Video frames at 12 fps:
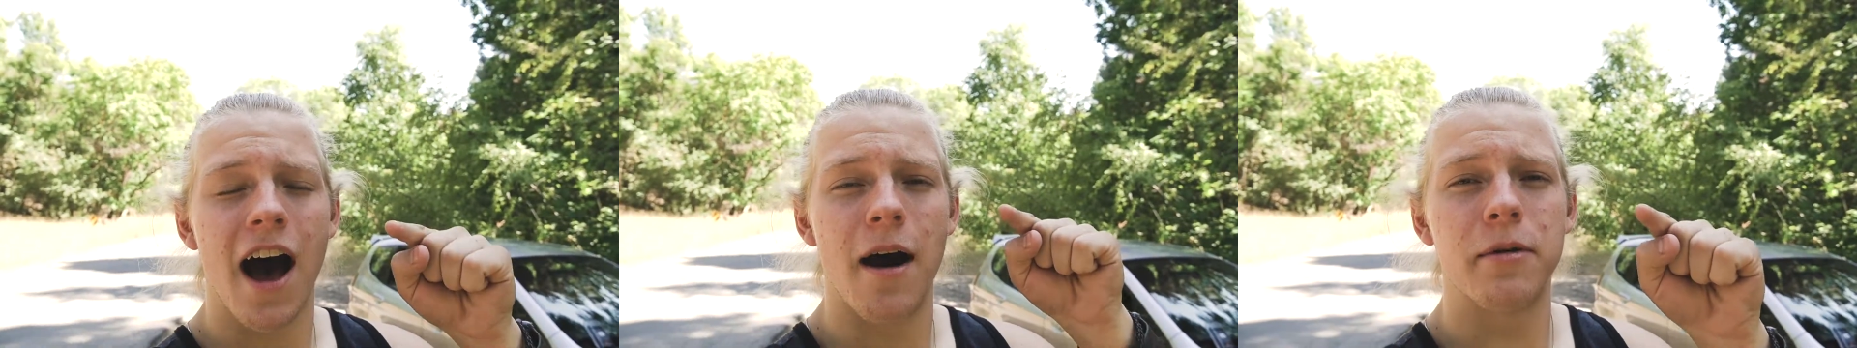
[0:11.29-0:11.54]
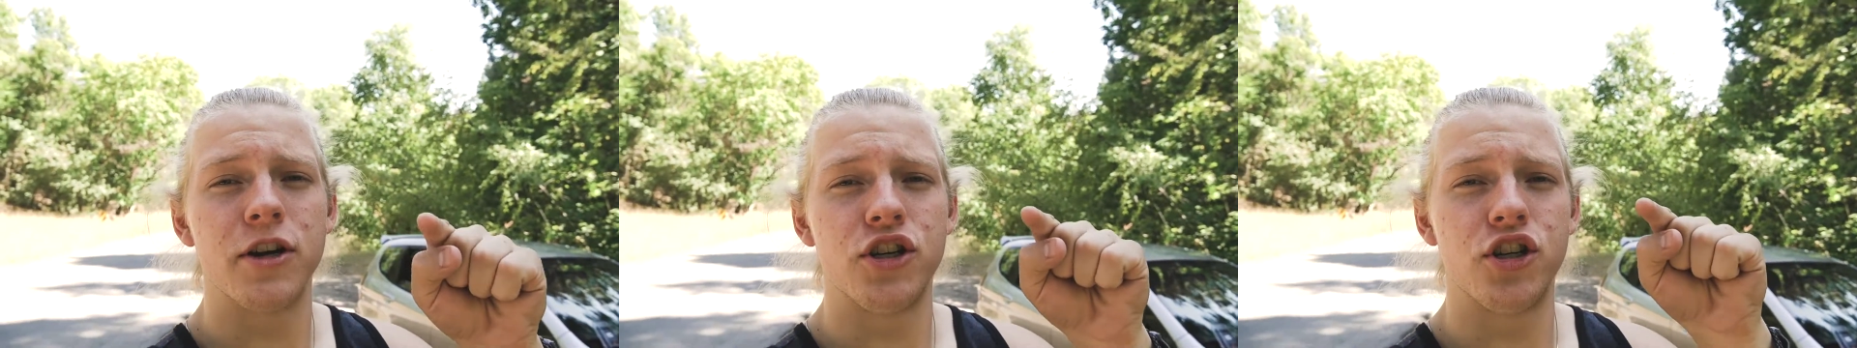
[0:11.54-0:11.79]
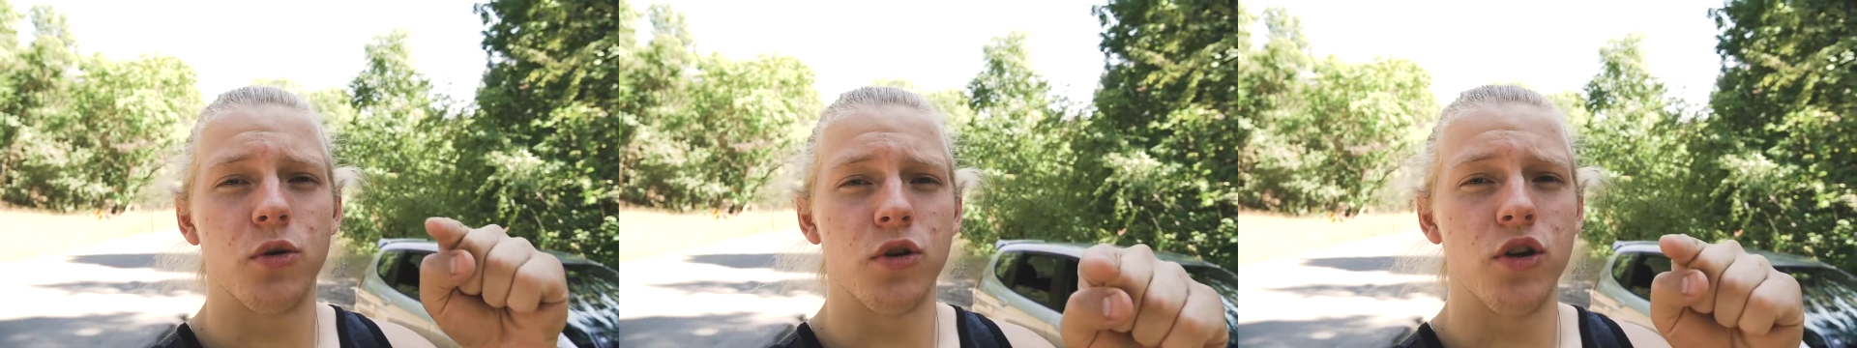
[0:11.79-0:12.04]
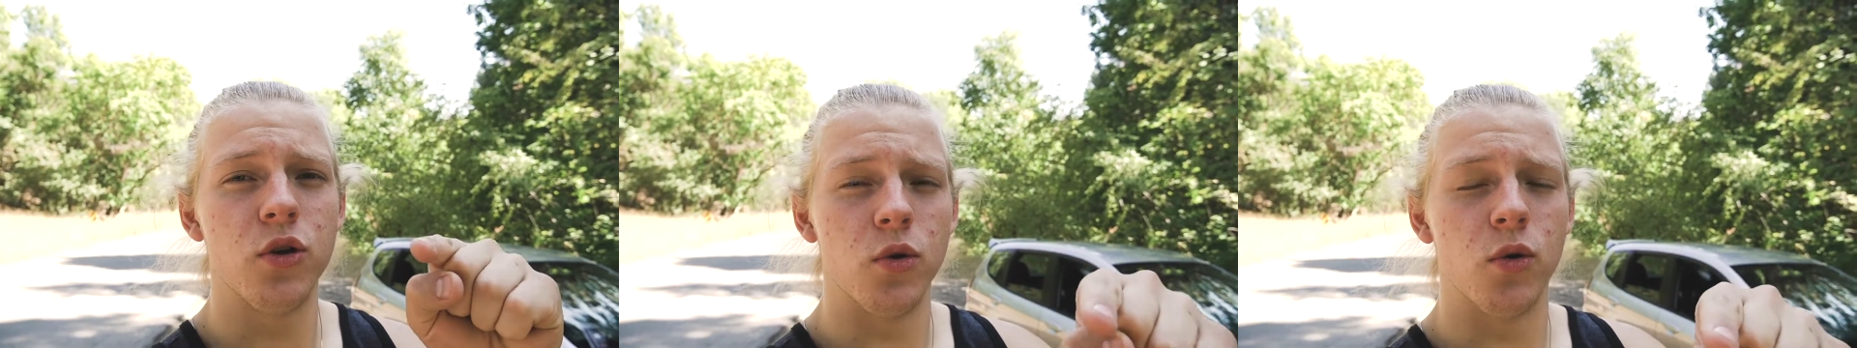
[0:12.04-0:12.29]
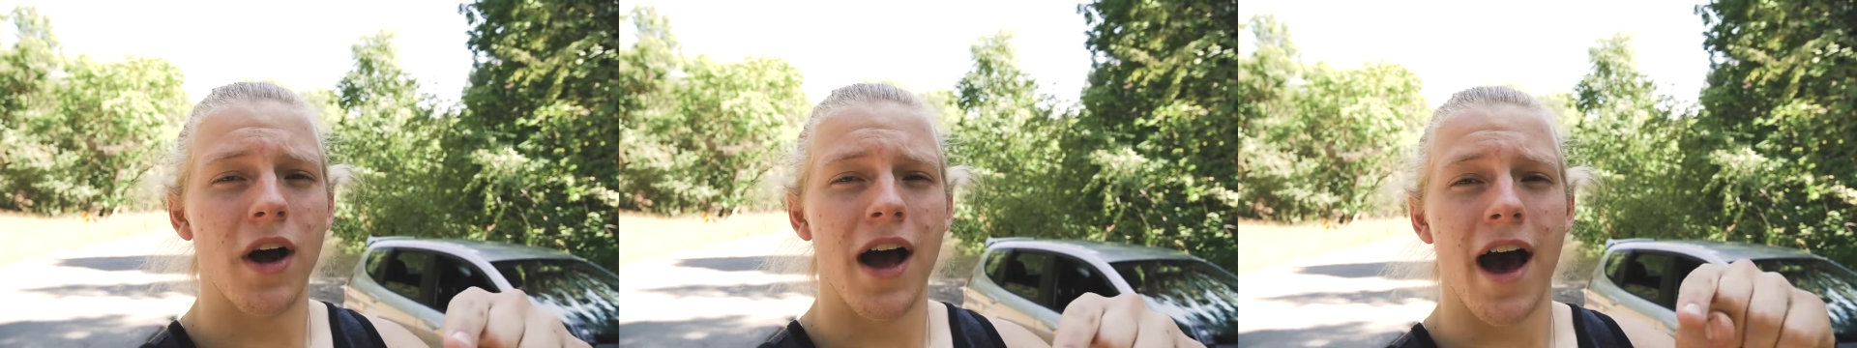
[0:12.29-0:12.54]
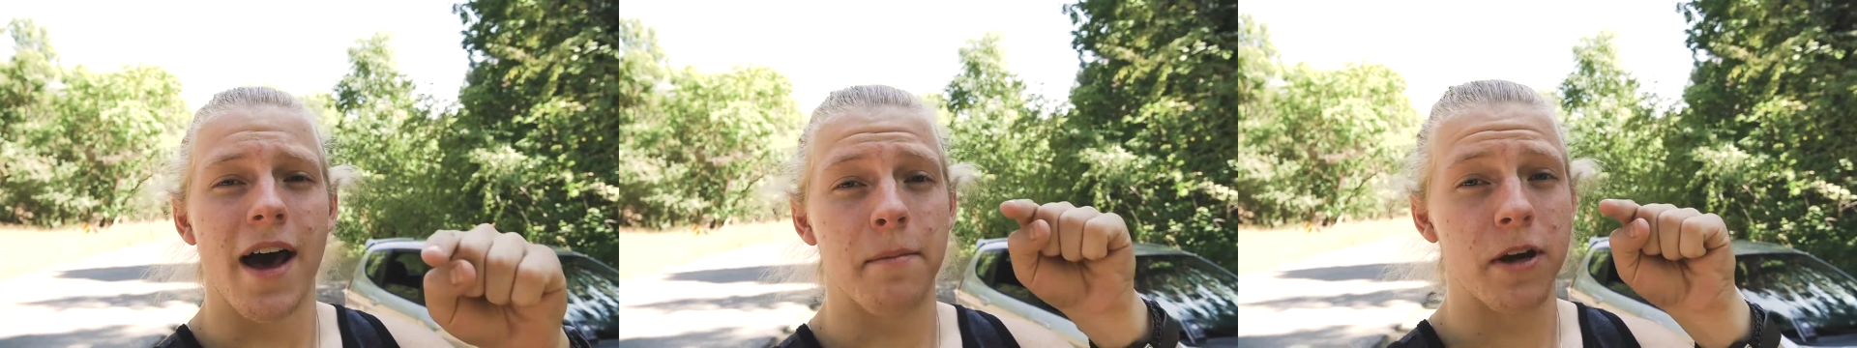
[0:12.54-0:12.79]
I'm gonna show you
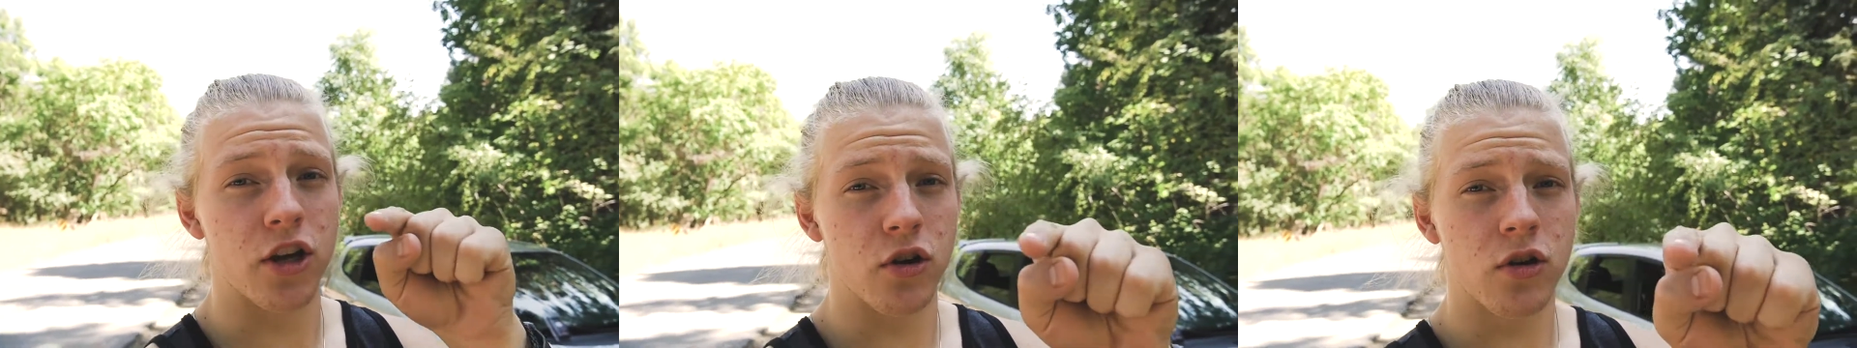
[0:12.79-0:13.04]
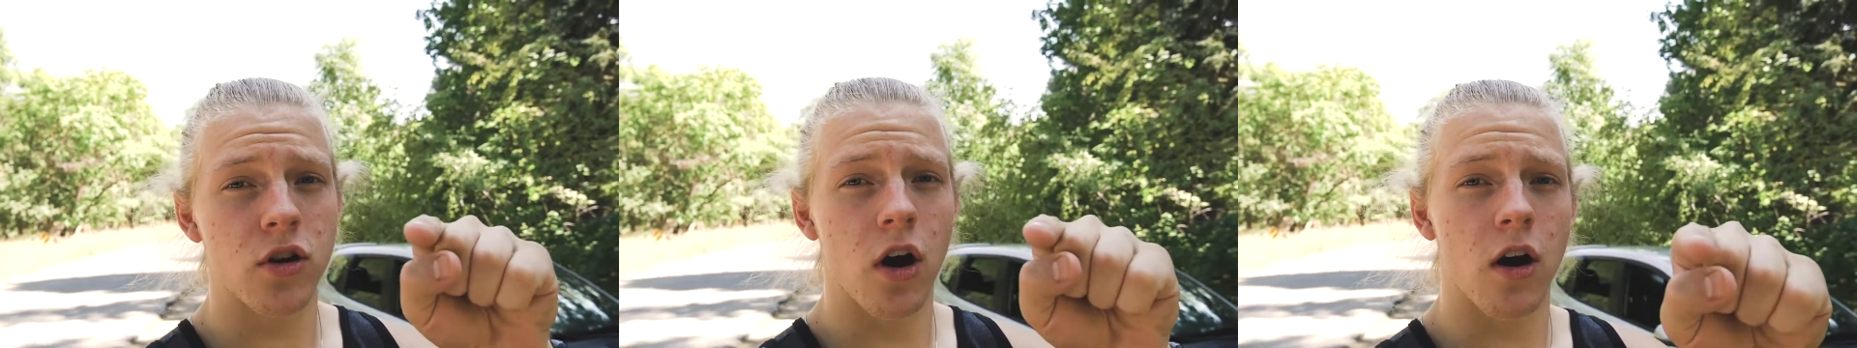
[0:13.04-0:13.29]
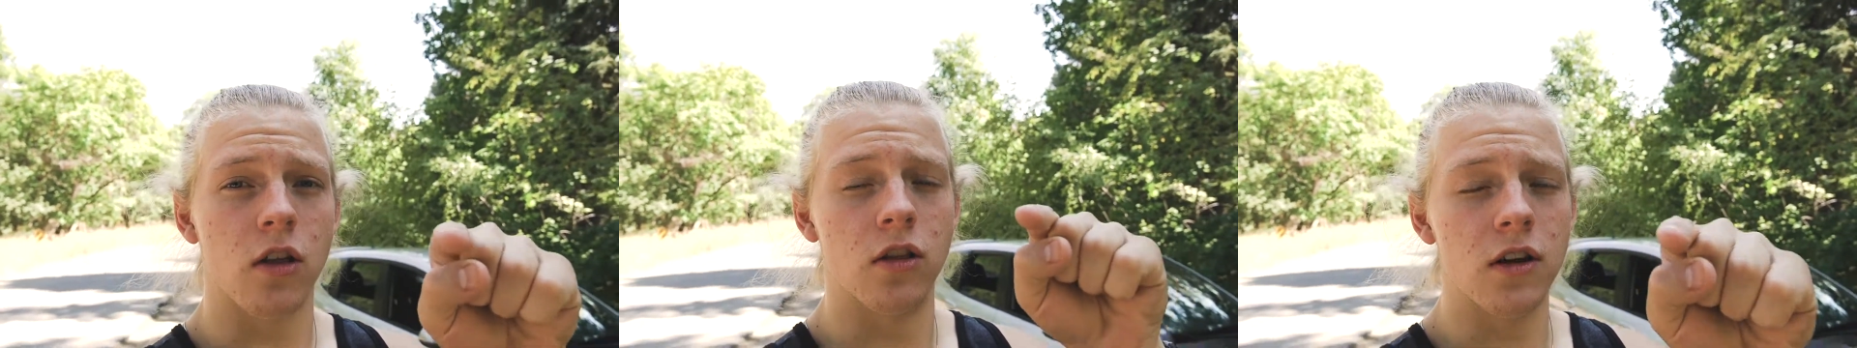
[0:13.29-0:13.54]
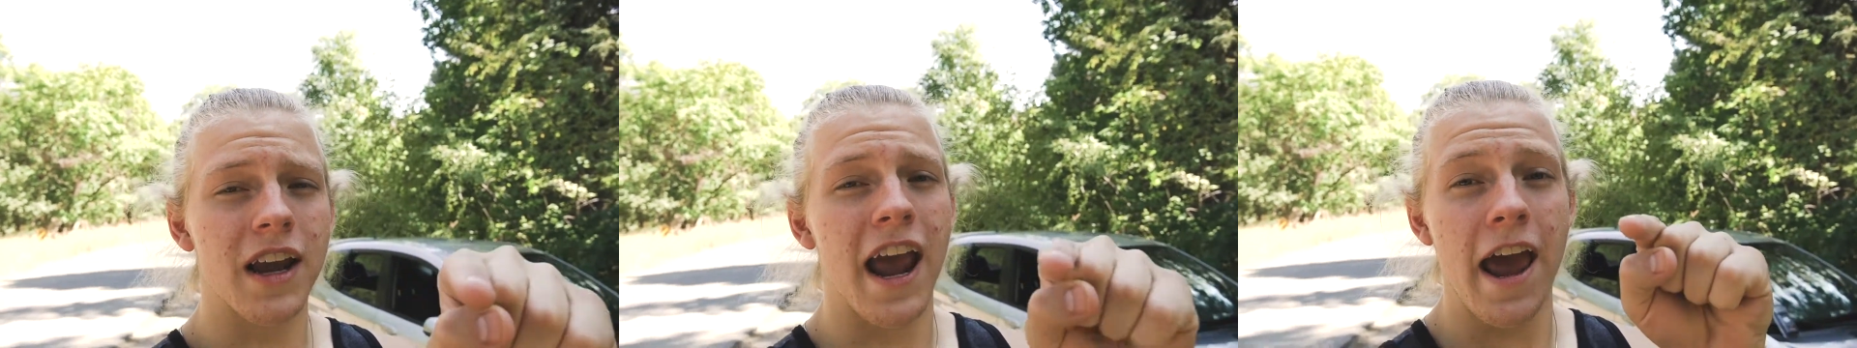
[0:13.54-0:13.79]
how to make your car look